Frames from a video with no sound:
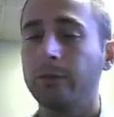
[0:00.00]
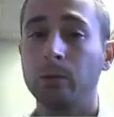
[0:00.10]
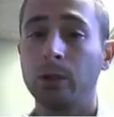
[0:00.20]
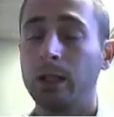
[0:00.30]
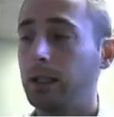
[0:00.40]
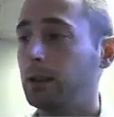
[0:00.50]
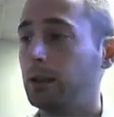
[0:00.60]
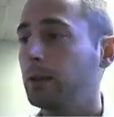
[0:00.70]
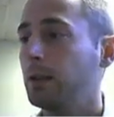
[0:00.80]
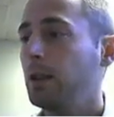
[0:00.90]

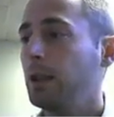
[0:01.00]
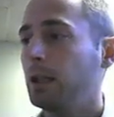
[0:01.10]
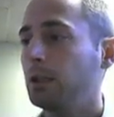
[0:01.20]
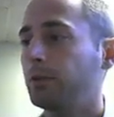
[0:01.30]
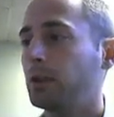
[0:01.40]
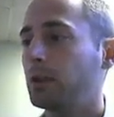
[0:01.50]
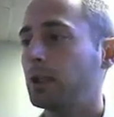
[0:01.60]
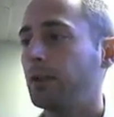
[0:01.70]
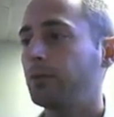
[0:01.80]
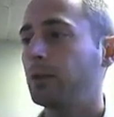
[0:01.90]
8th. And on your first
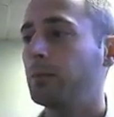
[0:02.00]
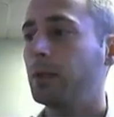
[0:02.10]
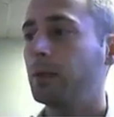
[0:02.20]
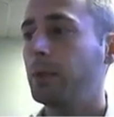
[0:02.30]
draft, the